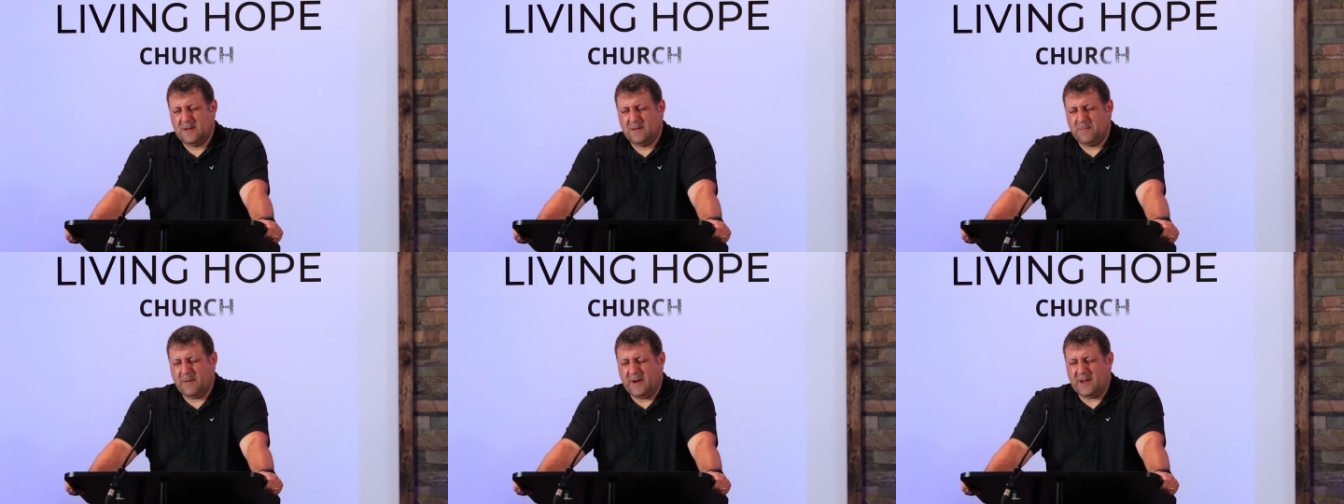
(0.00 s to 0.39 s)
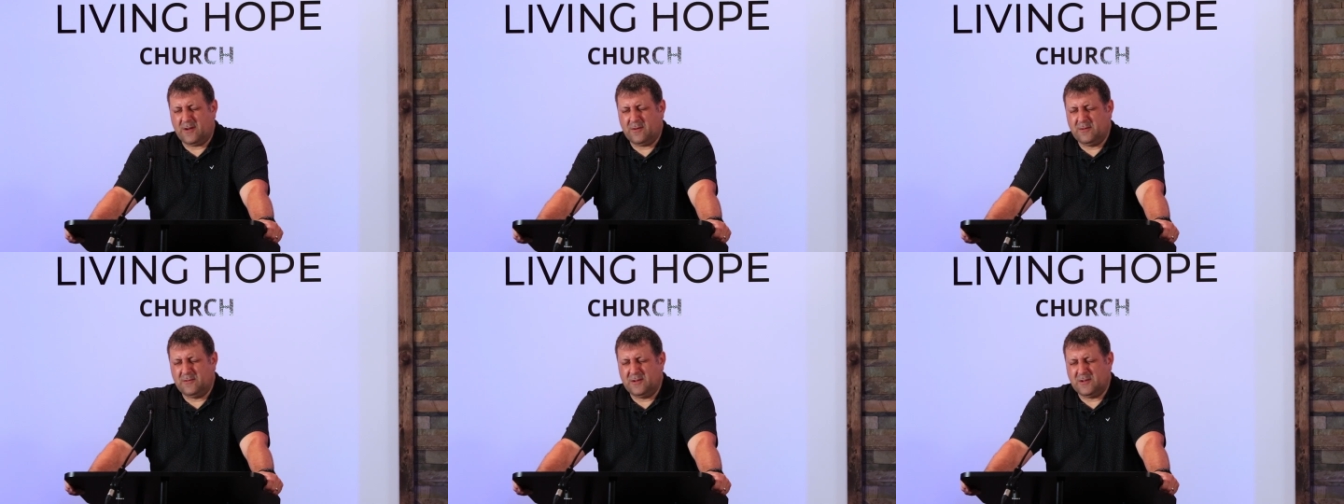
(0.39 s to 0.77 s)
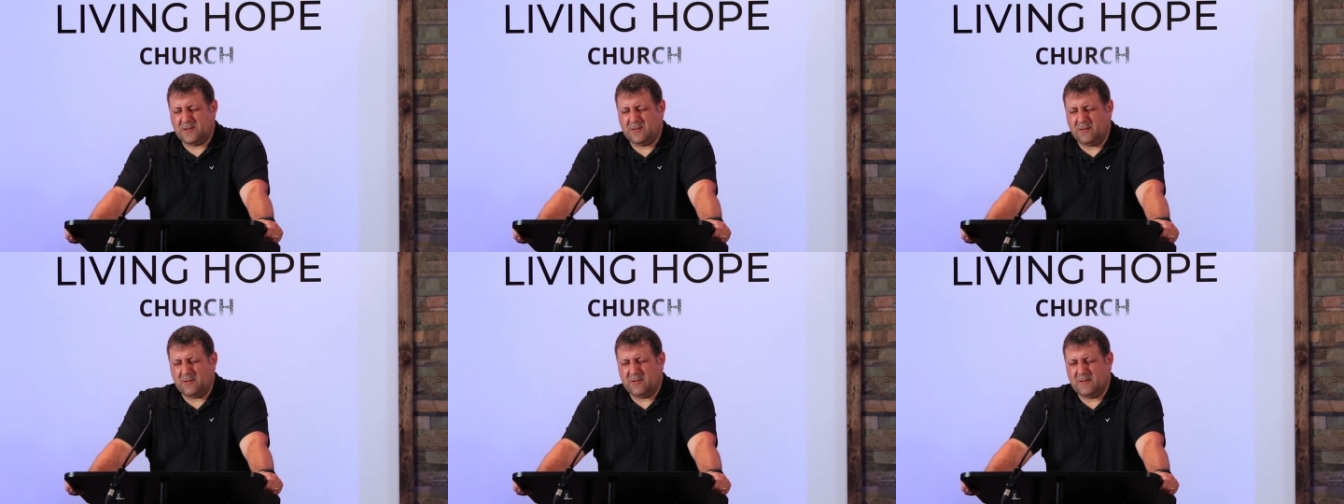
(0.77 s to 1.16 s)
My
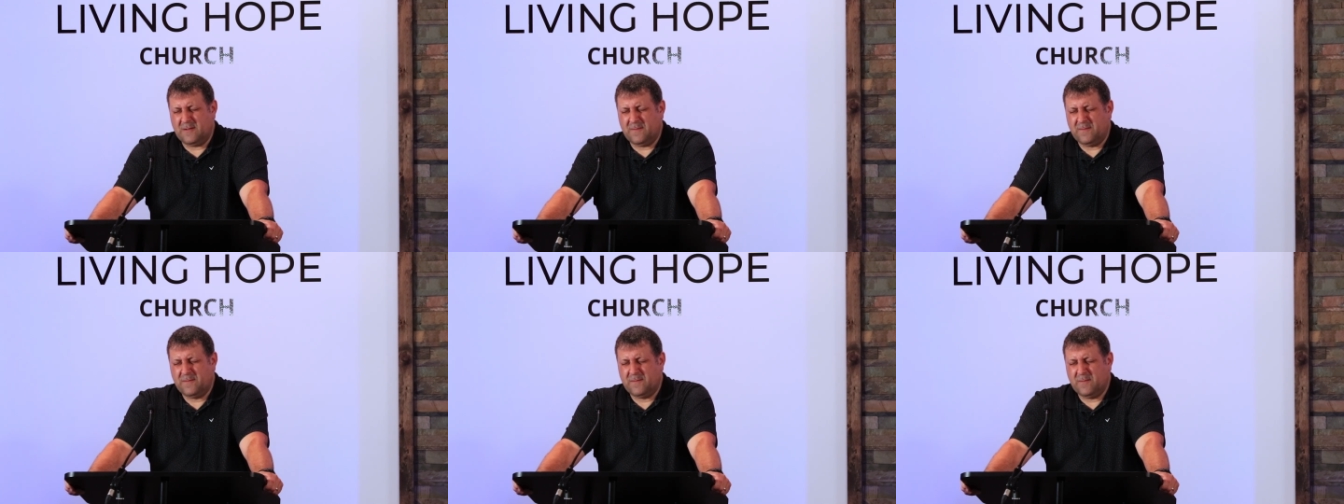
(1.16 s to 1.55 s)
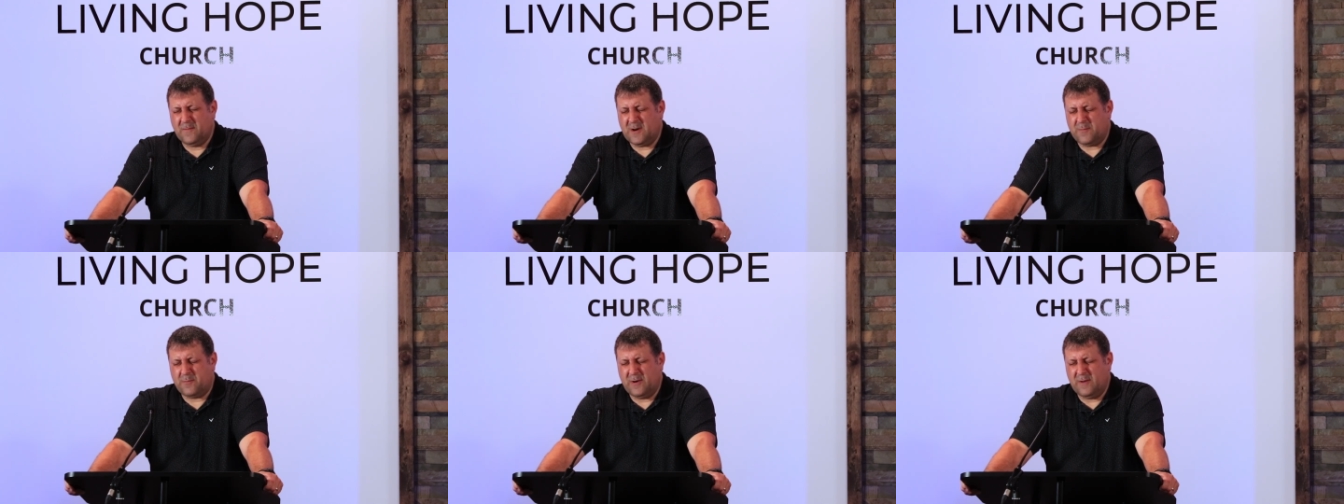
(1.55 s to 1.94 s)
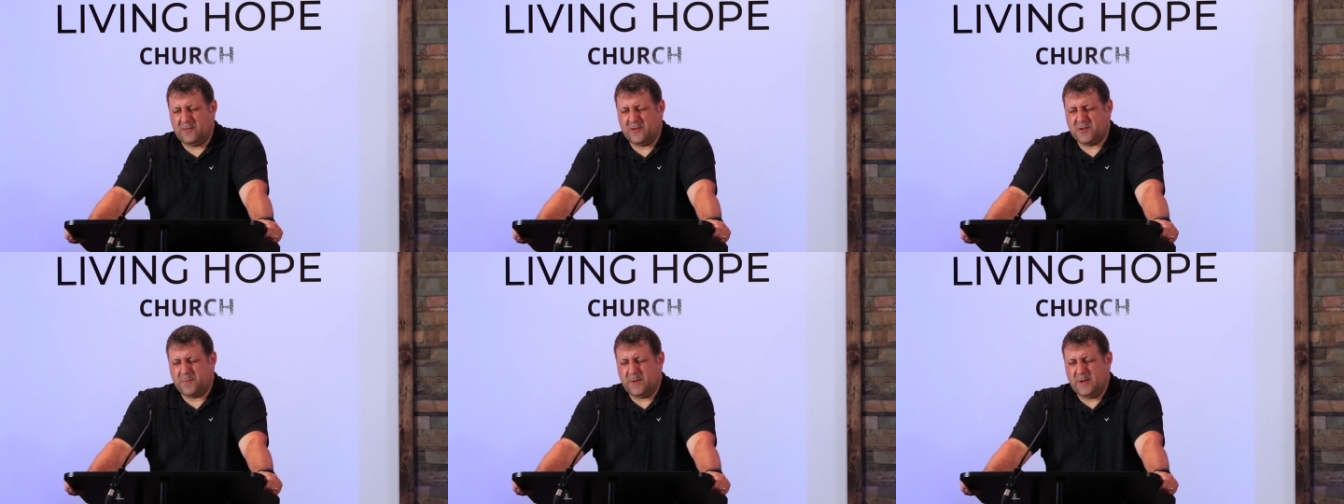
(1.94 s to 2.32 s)
goodness, Lord. What a
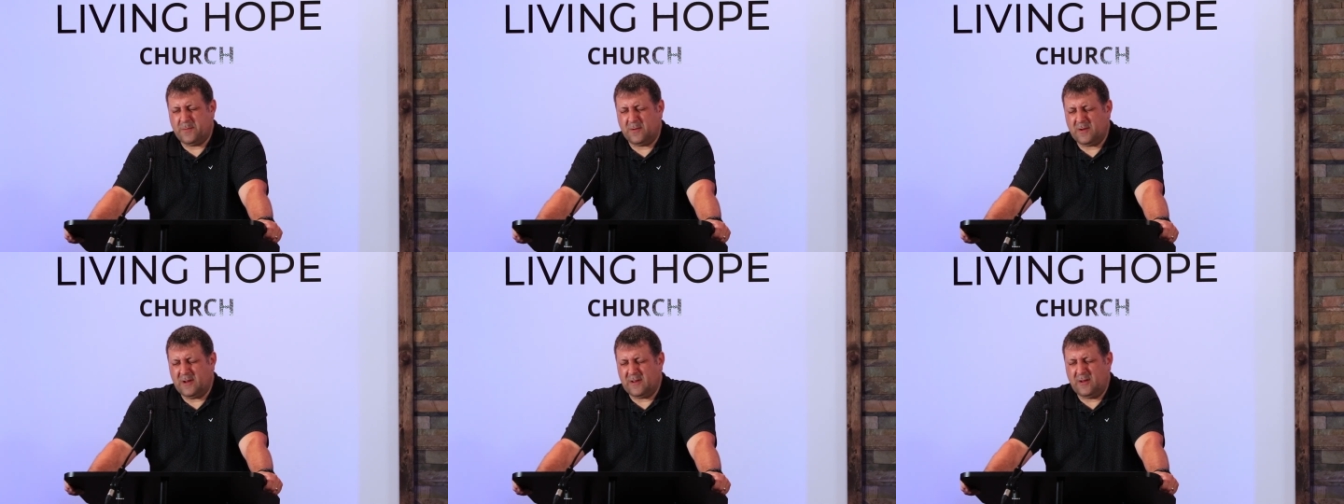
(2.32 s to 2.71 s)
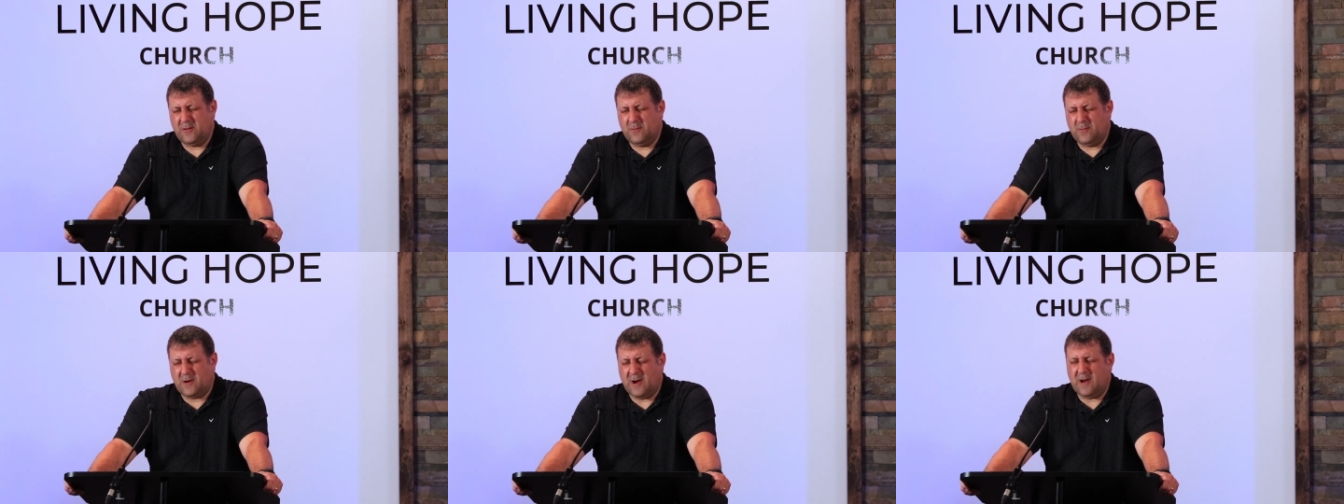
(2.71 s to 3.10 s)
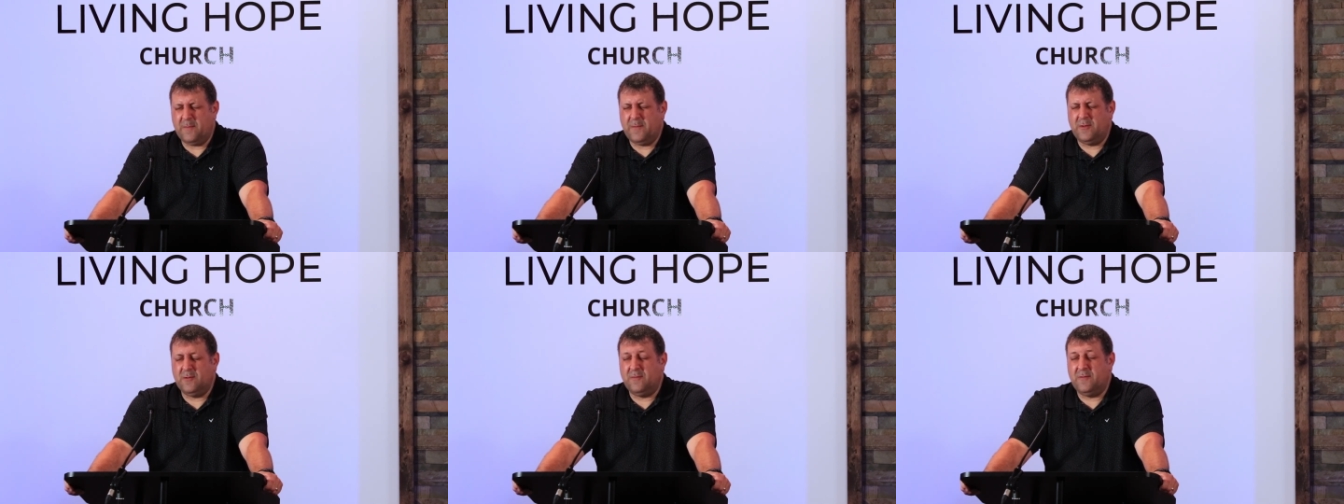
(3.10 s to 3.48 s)
privileged people, God, that you come
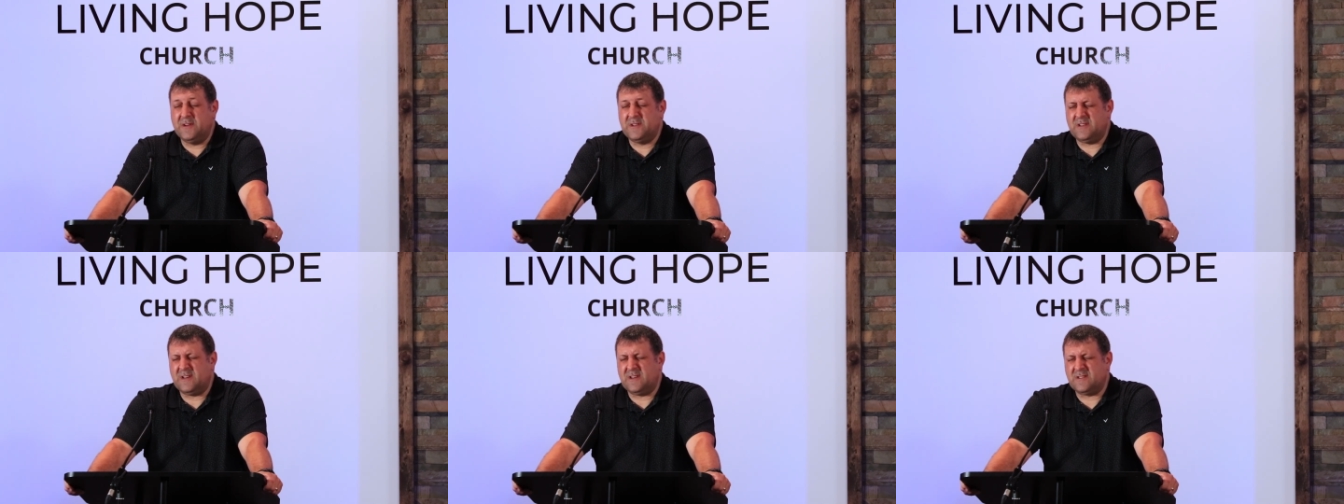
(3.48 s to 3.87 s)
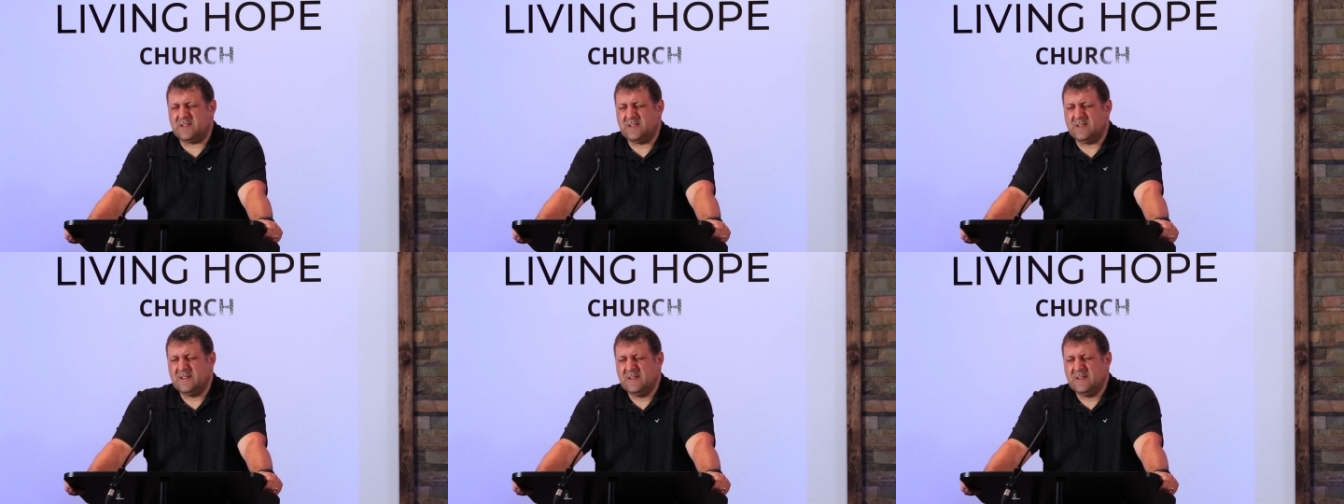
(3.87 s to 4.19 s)
and you visit us.